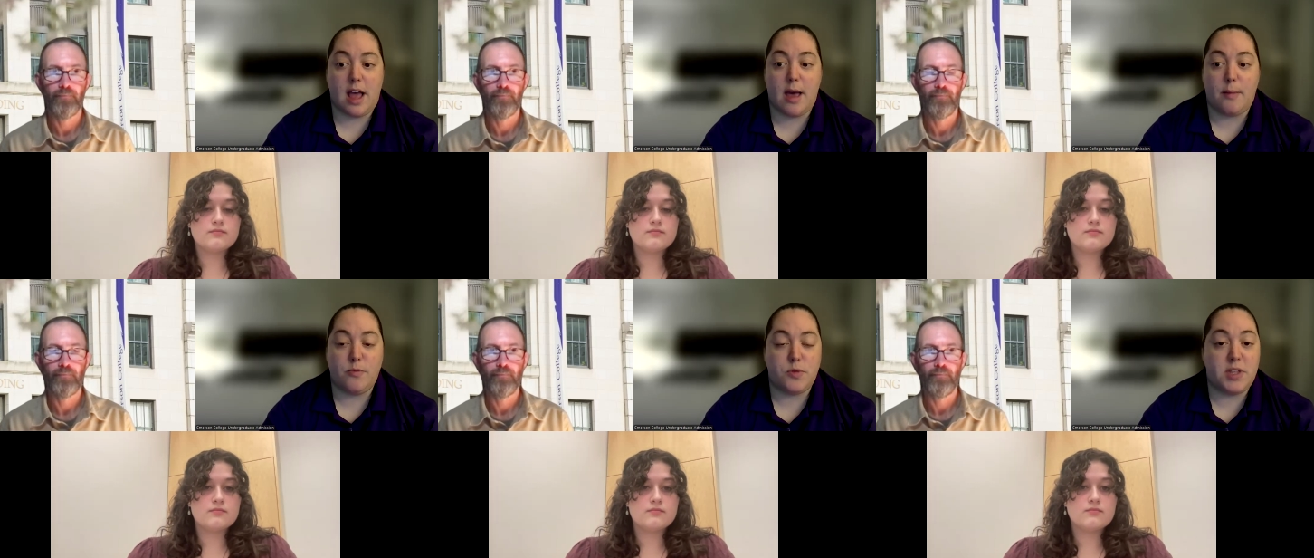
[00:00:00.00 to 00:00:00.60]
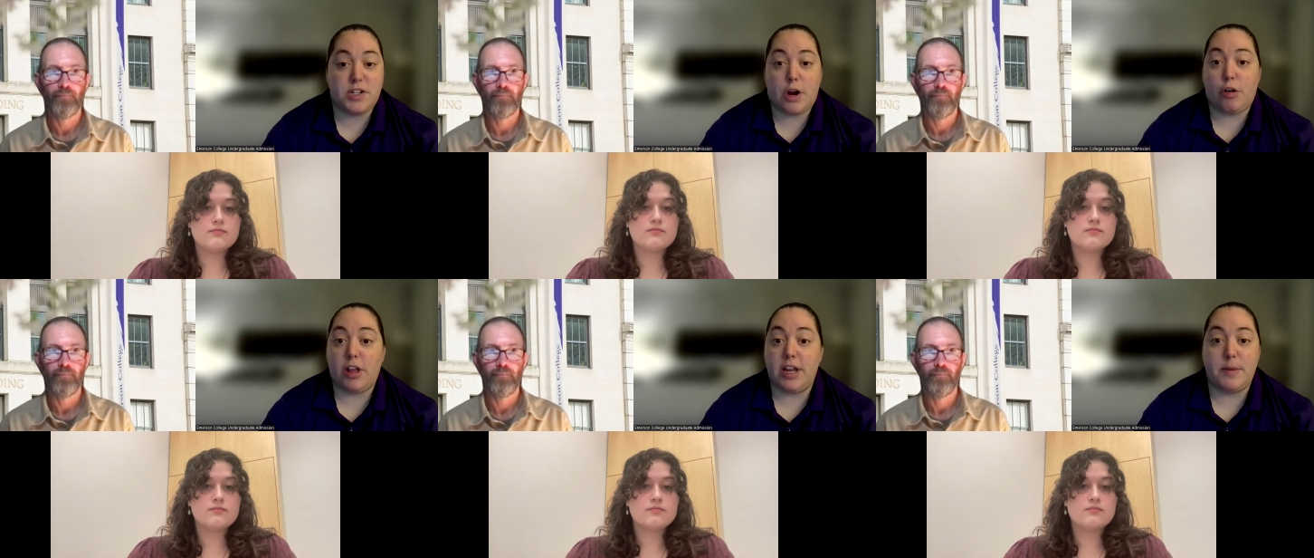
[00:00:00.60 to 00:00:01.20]
Speaker 1: Um, the
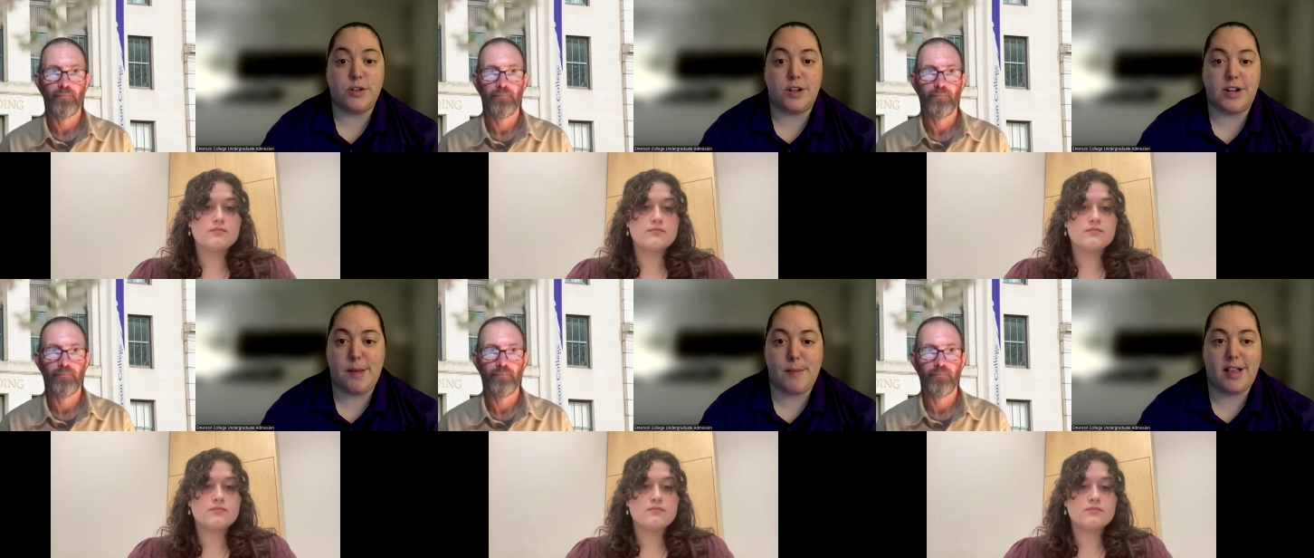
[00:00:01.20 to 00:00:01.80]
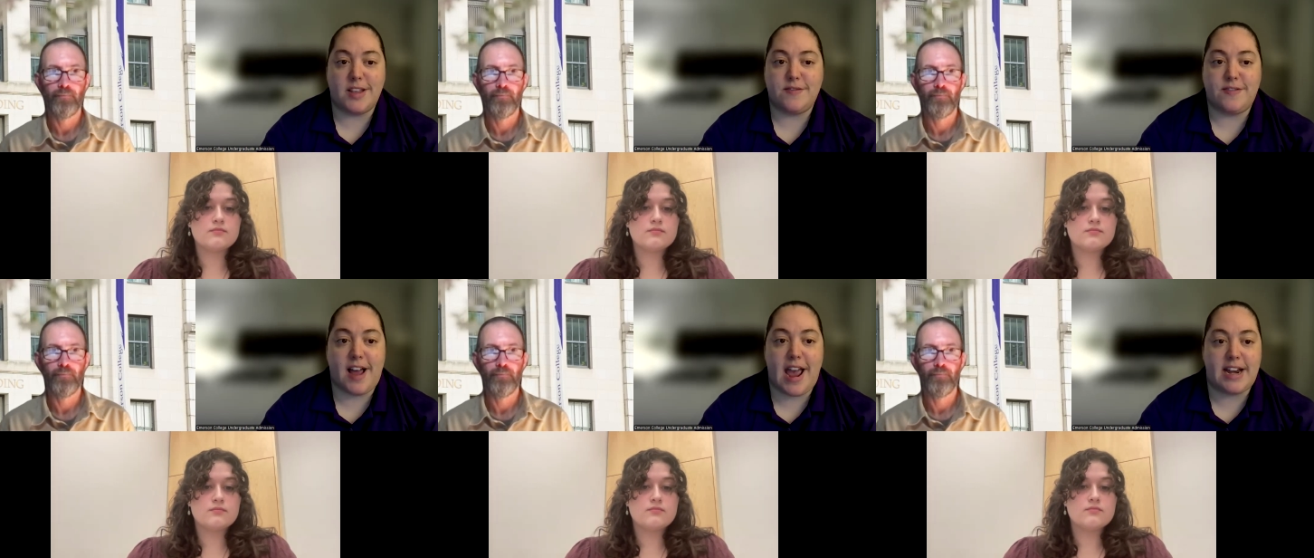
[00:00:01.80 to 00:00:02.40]
general admission email is
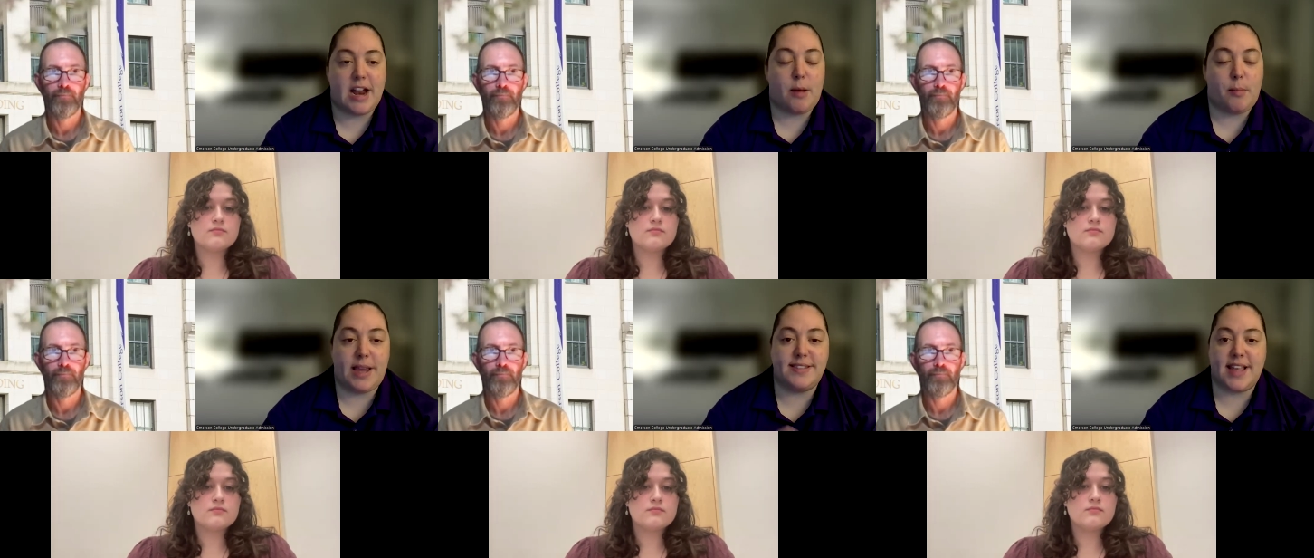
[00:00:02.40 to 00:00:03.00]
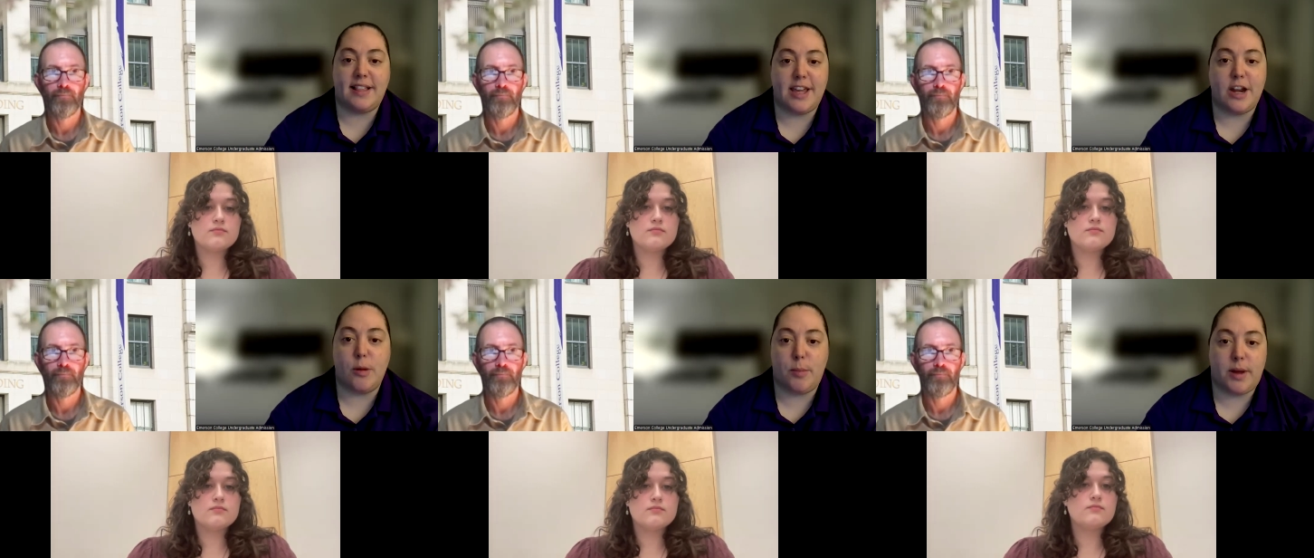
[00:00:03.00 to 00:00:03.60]
fine, and I'll paste that
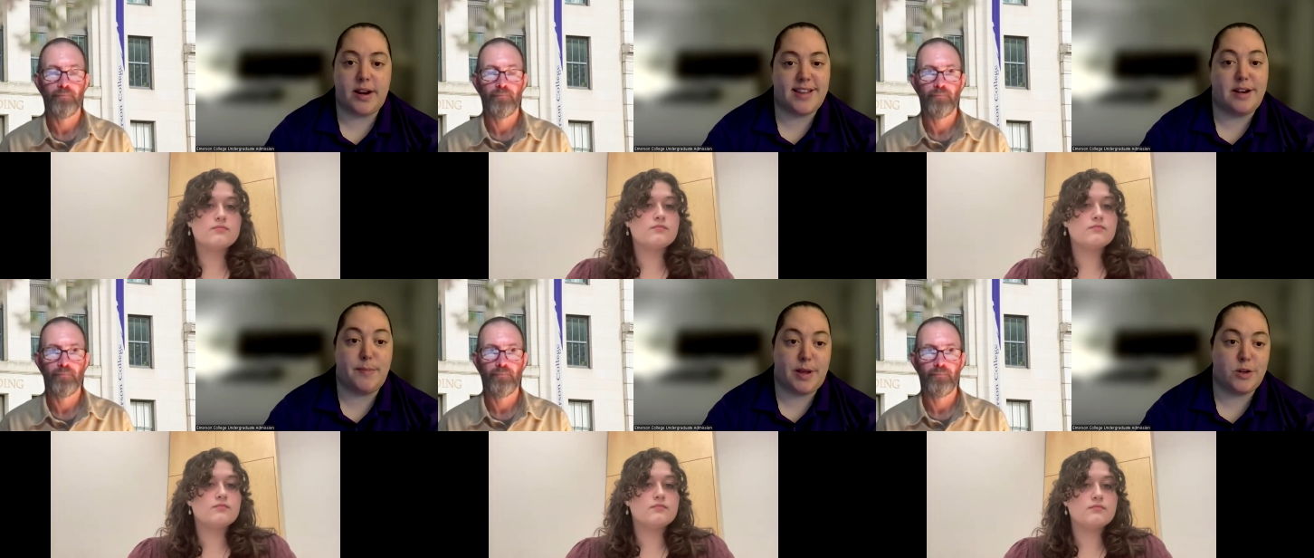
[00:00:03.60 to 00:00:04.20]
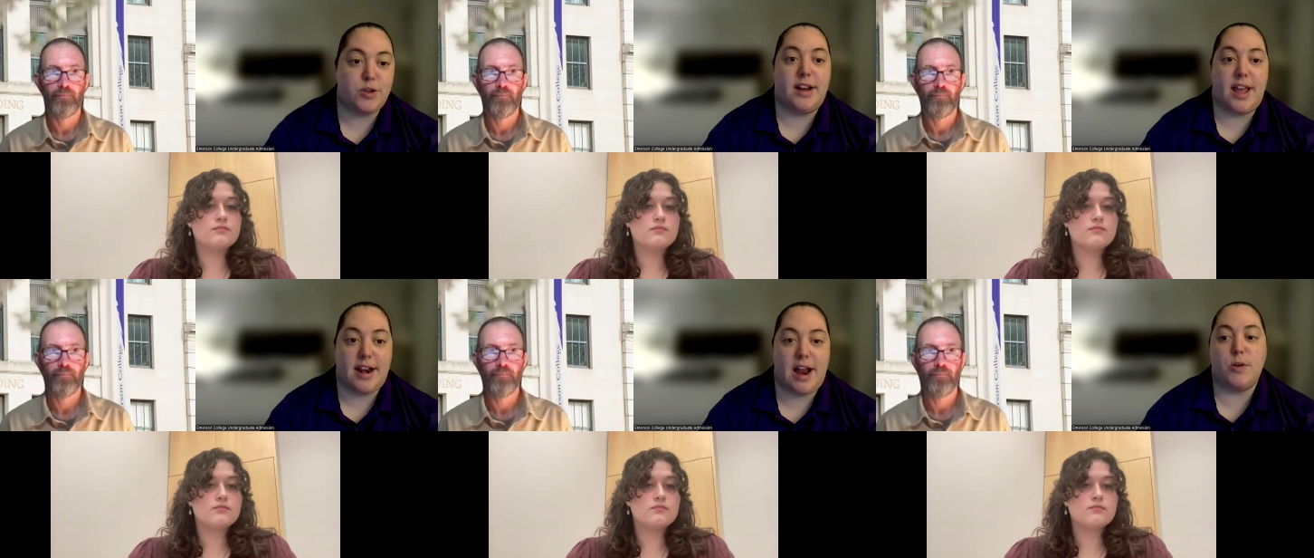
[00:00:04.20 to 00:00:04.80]
later, but it's admission
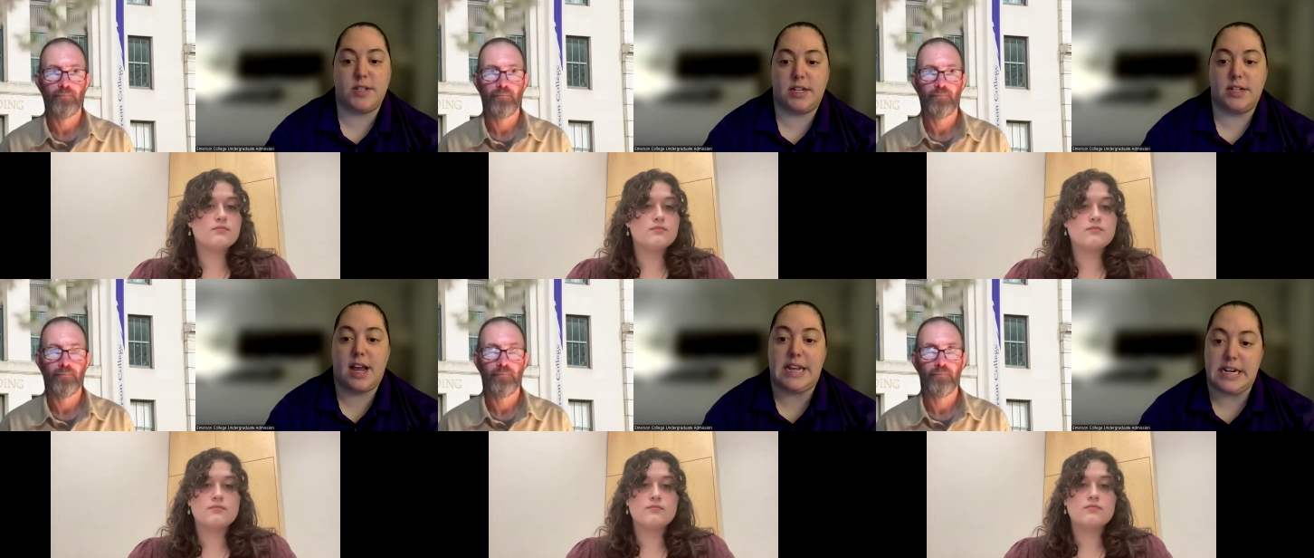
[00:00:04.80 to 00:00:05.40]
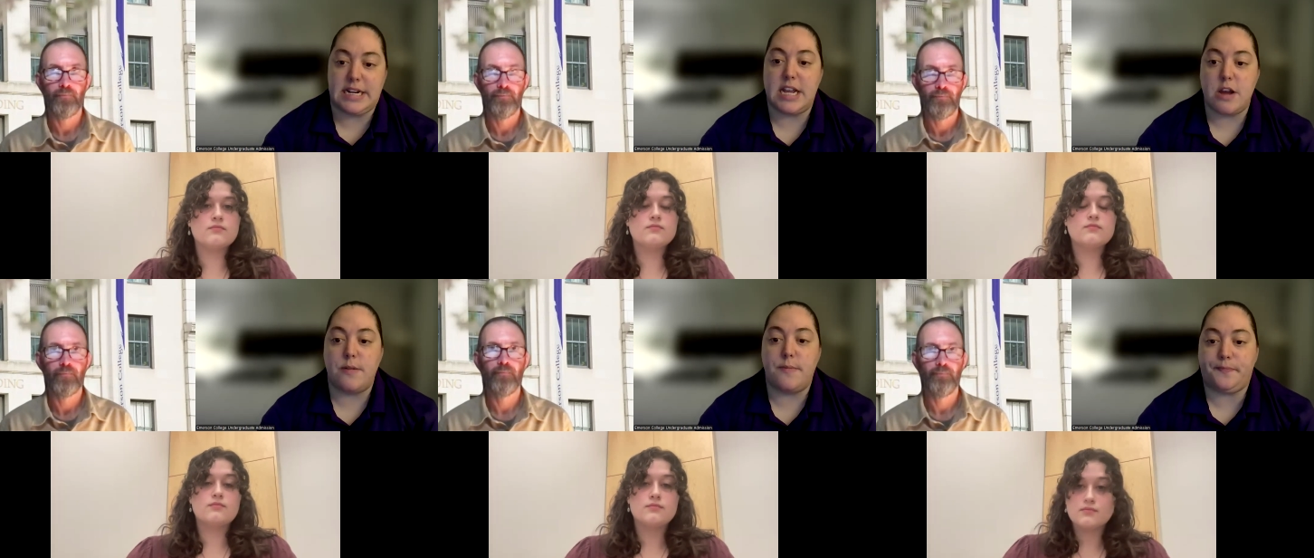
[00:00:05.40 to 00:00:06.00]
at emerson dot e d u.